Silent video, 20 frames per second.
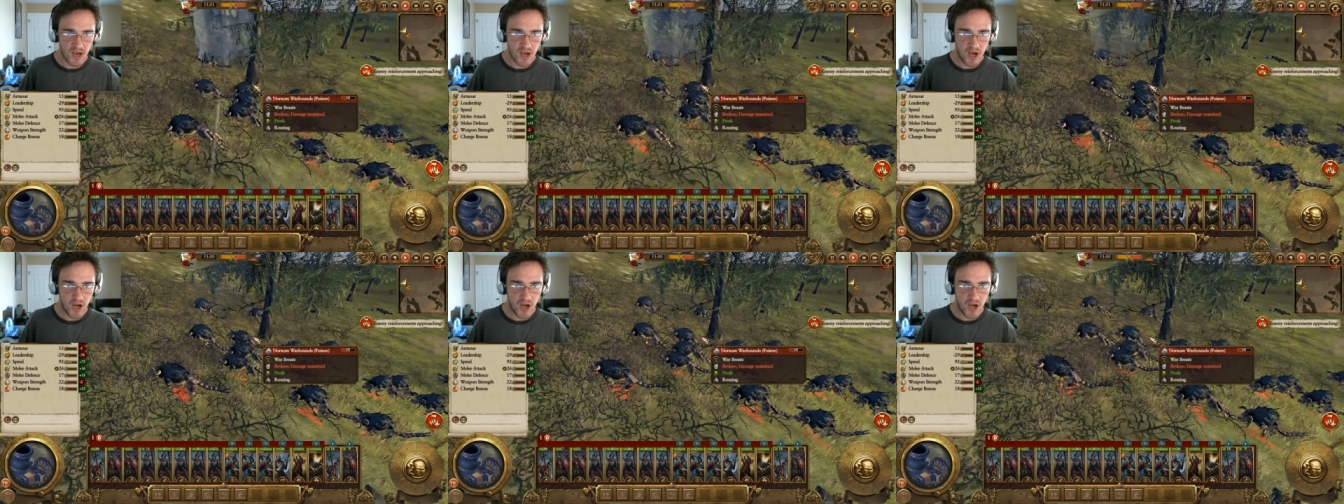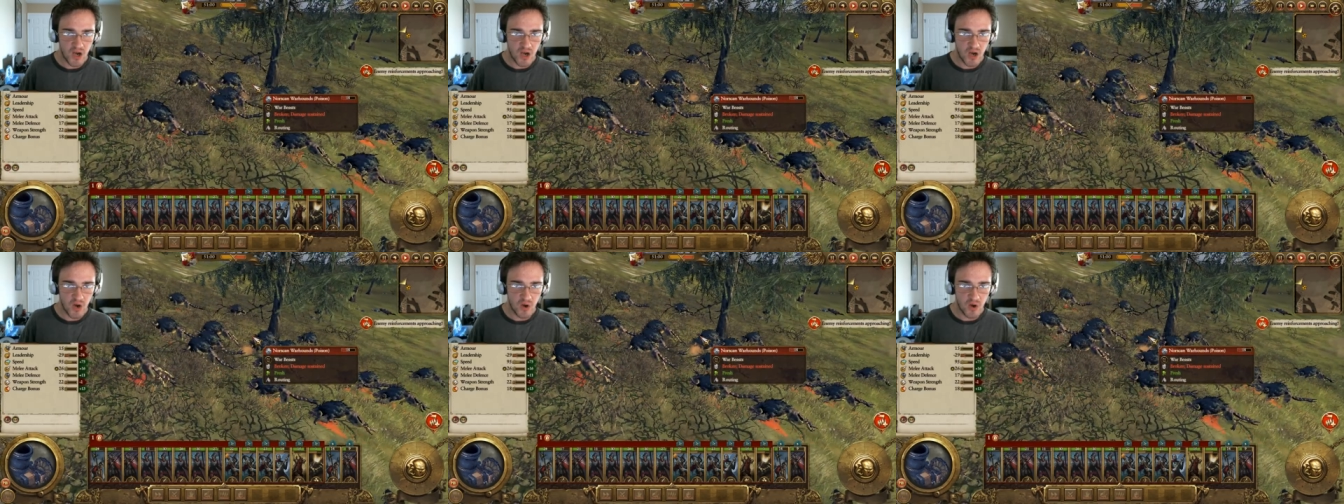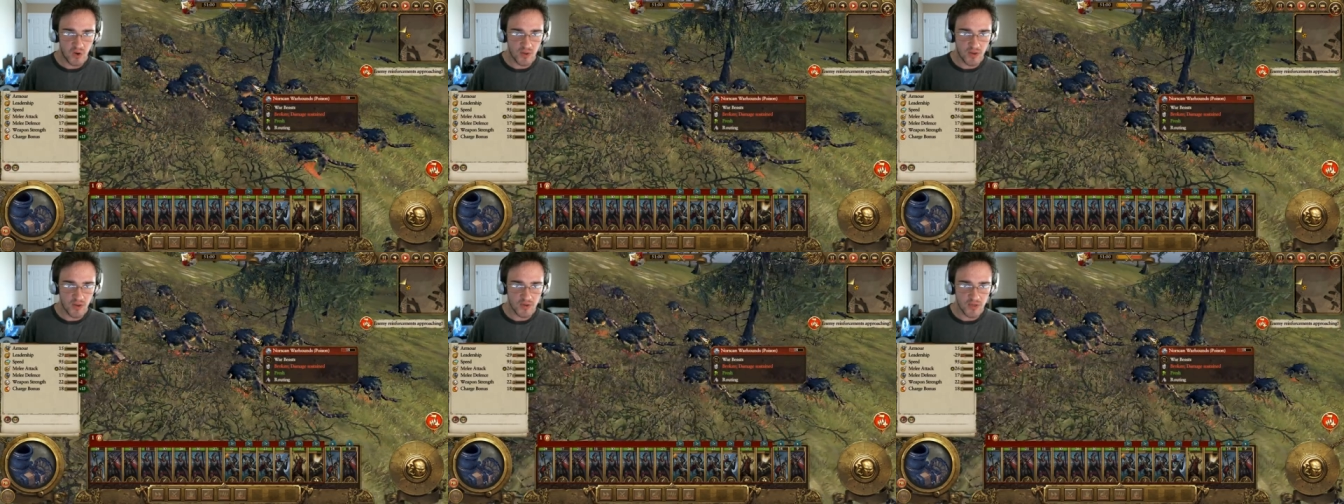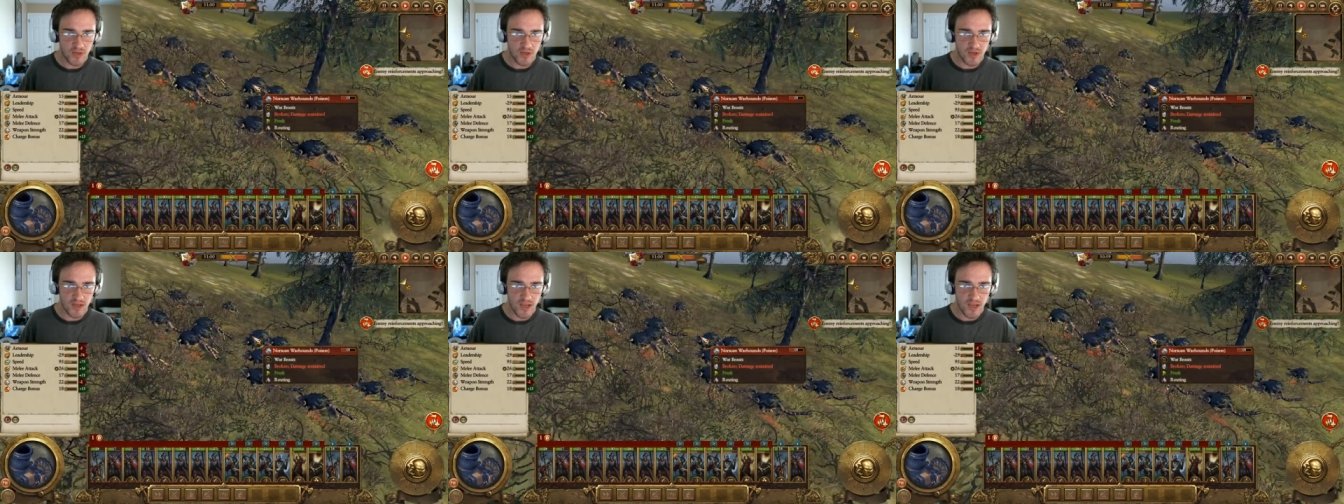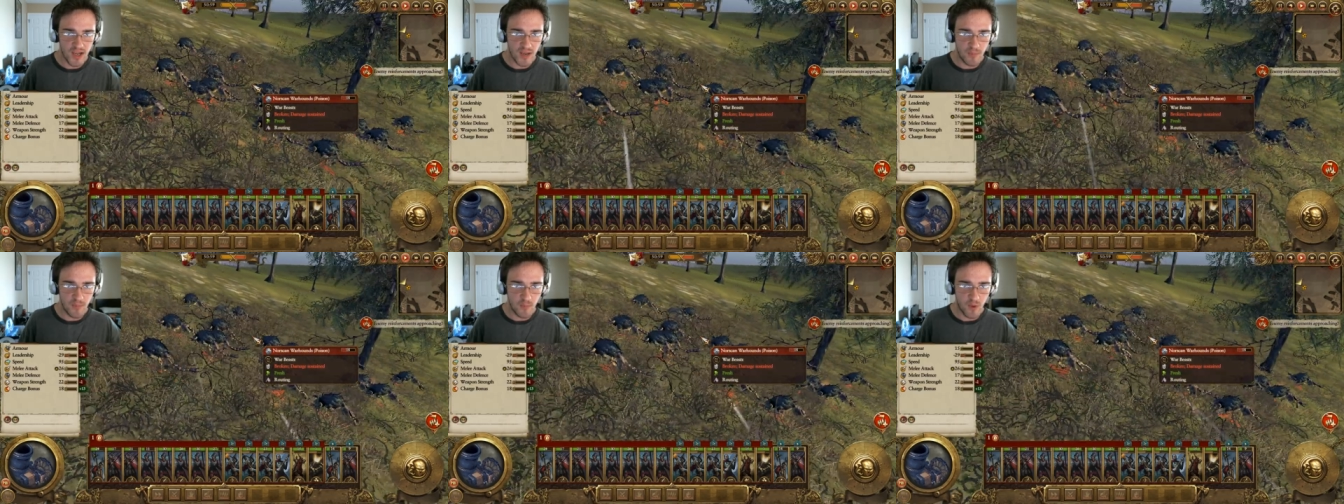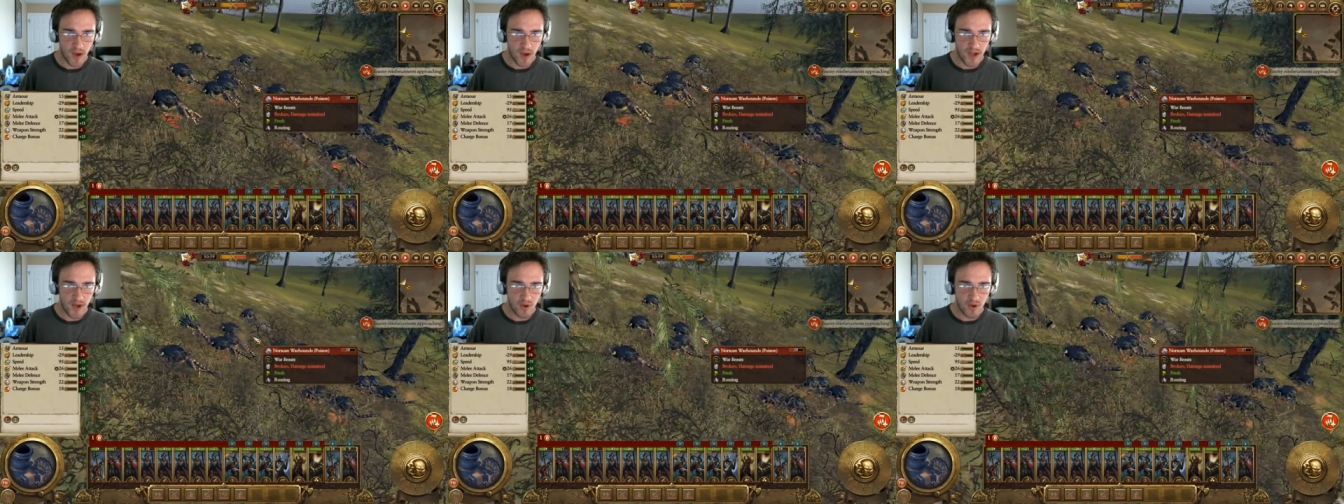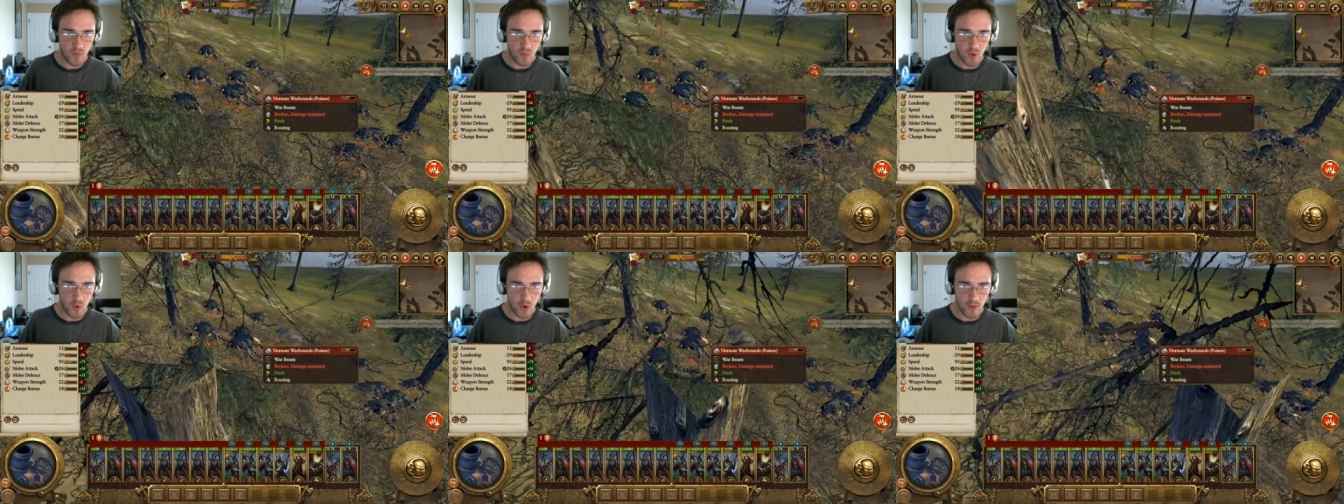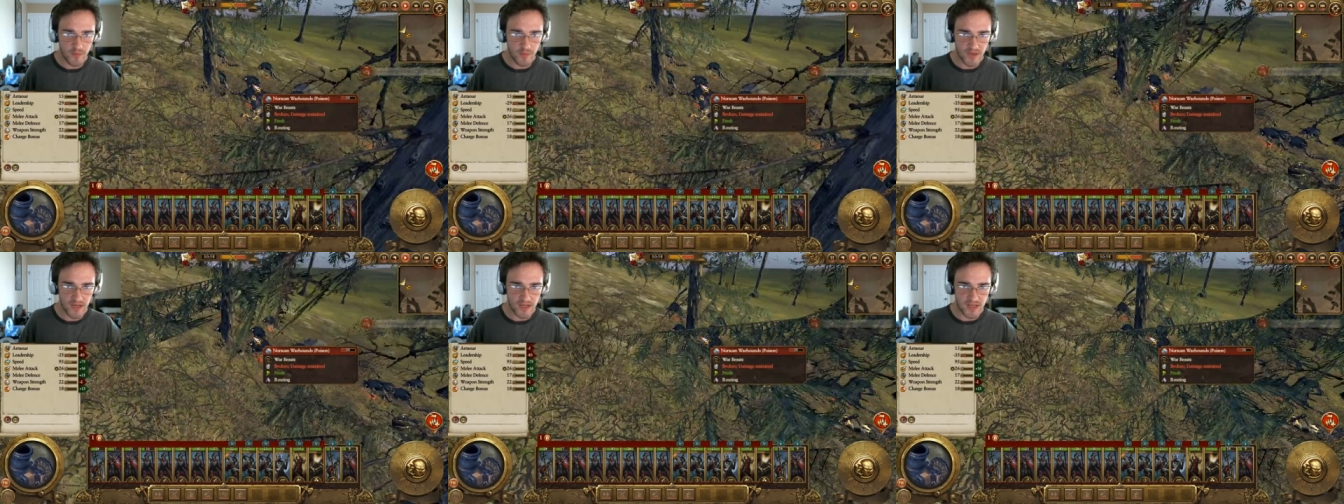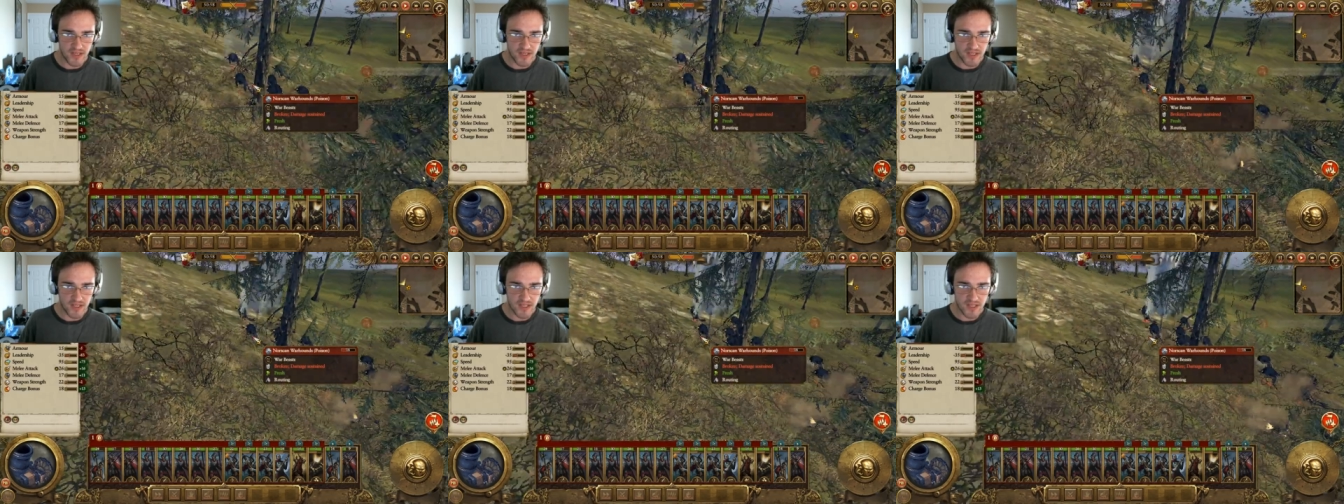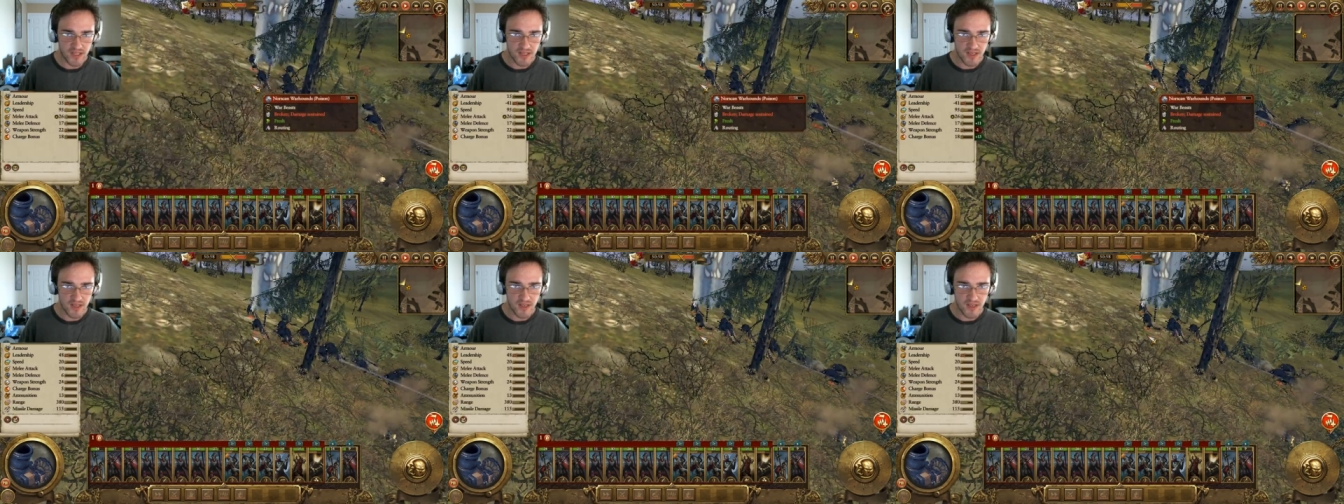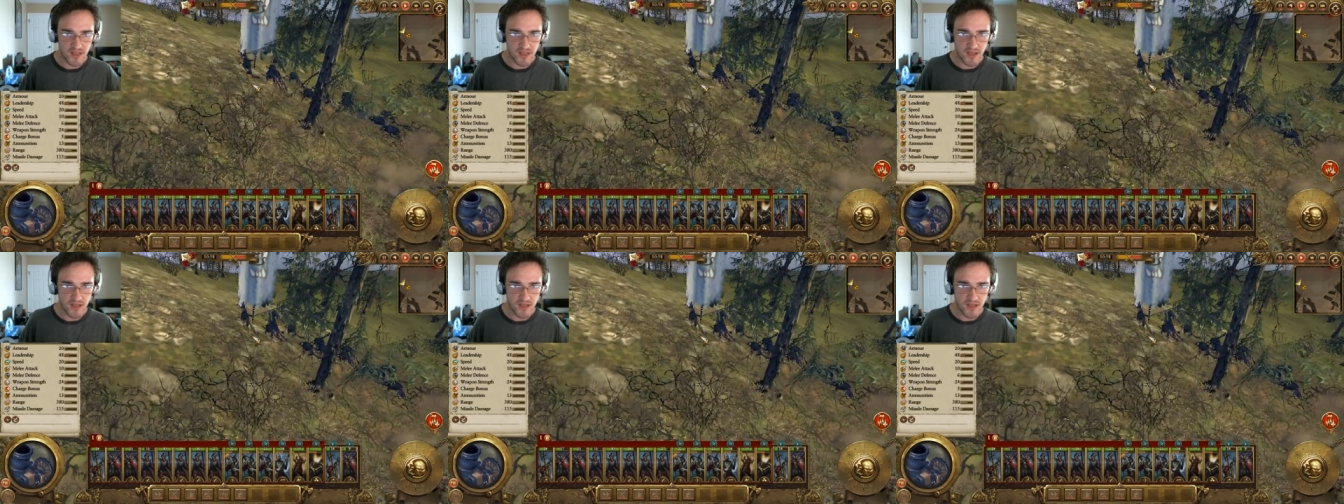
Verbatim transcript: Oh, those are... Yep, wild war beasts.